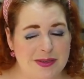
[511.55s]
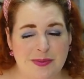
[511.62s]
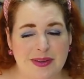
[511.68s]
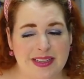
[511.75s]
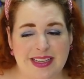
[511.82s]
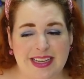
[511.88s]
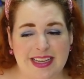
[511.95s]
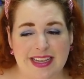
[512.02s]
You
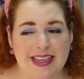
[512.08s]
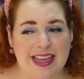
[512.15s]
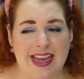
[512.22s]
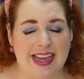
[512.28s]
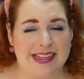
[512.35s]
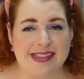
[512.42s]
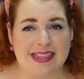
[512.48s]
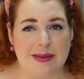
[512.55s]
really
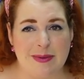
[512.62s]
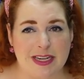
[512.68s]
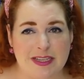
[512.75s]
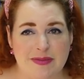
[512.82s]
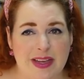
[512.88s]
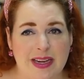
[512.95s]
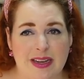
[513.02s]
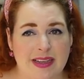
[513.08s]
can't see much
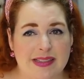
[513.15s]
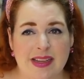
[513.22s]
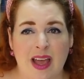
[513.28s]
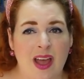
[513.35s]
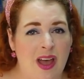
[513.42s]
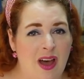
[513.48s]
of it, because